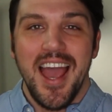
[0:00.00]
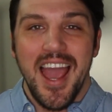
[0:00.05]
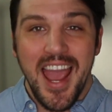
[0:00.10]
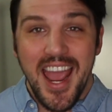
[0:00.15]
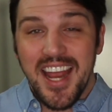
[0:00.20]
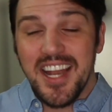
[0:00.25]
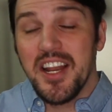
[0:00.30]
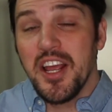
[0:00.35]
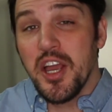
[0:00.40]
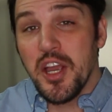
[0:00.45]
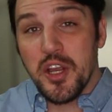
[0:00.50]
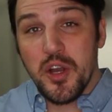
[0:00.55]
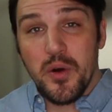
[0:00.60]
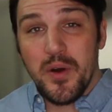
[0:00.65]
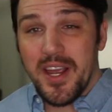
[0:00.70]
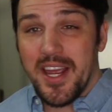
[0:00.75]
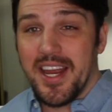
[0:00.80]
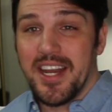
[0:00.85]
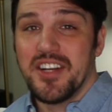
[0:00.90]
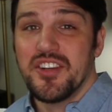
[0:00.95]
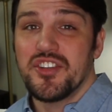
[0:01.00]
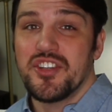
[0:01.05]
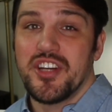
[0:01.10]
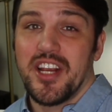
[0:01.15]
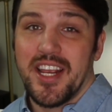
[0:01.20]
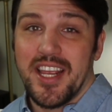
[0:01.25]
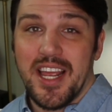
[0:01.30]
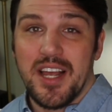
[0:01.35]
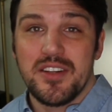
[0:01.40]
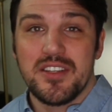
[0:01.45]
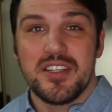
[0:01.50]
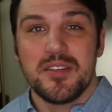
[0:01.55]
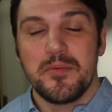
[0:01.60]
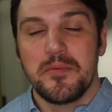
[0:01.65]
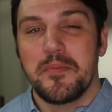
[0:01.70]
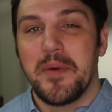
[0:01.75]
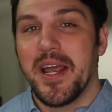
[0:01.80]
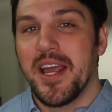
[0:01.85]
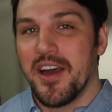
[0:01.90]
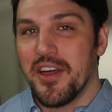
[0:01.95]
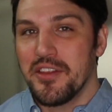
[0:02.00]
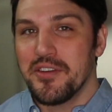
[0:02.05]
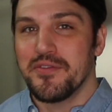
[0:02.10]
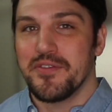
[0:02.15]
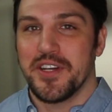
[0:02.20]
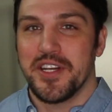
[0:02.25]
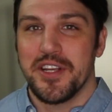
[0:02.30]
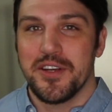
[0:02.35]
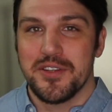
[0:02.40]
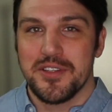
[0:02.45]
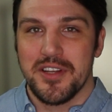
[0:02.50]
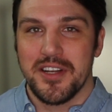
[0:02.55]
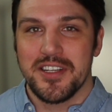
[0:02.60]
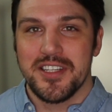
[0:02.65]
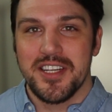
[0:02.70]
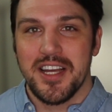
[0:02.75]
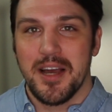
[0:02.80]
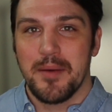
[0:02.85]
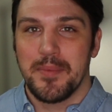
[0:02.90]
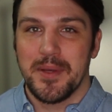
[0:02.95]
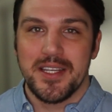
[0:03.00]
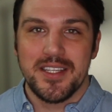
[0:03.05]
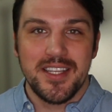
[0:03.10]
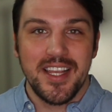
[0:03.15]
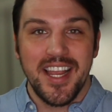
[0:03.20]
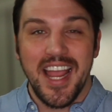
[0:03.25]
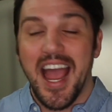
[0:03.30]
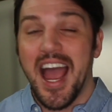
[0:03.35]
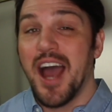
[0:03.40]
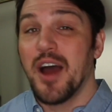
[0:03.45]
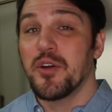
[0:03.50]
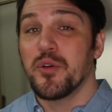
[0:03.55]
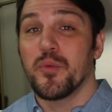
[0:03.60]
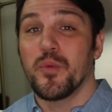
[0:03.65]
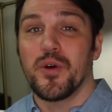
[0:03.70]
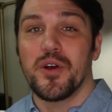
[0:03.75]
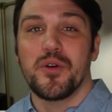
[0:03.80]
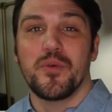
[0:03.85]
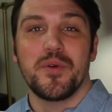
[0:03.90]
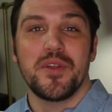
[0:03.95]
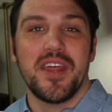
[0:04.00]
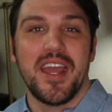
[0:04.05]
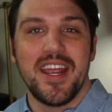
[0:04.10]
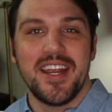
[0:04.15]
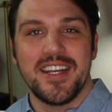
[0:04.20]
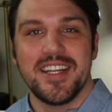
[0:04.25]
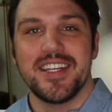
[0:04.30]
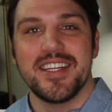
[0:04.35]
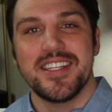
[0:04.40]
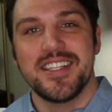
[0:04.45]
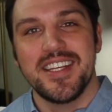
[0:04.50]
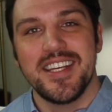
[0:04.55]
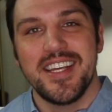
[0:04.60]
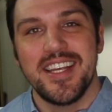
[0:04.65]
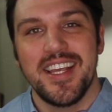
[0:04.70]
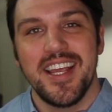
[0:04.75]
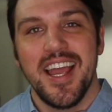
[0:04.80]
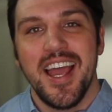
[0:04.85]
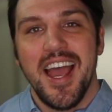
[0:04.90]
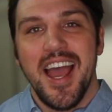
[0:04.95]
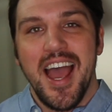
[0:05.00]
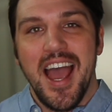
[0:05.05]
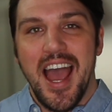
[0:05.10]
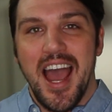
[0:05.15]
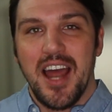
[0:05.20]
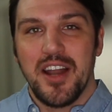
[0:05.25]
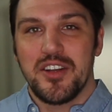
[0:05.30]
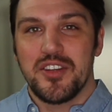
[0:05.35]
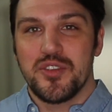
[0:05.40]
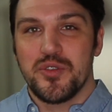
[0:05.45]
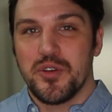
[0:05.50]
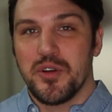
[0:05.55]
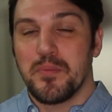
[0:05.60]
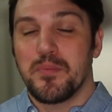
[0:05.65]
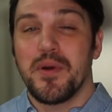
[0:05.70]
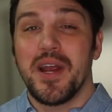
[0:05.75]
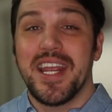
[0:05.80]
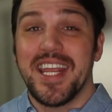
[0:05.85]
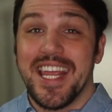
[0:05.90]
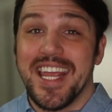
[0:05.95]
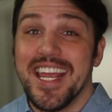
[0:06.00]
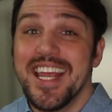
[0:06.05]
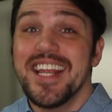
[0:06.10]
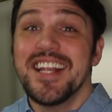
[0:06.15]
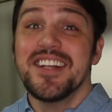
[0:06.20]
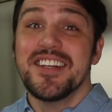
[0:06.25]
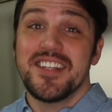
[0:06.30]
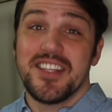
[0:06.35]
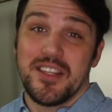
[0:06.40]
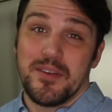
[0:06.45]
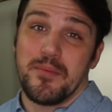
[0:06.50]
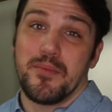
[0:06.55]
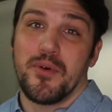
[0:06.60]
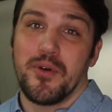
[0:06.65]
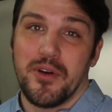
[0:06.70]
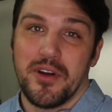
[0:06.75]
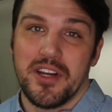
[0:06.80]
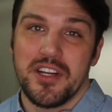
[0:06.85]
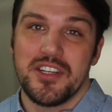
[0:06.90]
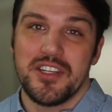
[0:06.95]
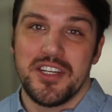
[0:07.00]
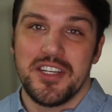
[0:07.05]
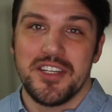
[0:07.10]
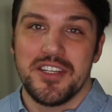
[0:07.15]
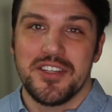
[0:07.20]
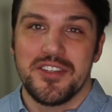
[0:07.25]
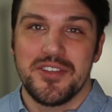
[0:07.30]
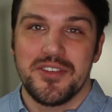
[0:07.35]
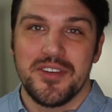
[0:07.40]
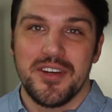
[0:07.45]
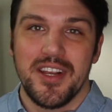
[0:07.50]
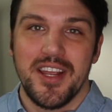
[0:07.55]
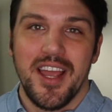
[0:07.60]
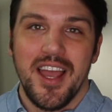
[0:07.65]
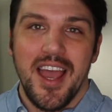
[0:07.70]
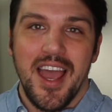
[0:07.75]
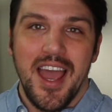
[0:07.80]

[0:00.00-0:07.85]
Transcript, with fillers: And go ahead and check out some of my other videos on topics like how to work with ADD, how to sort of break into the mortgage industry,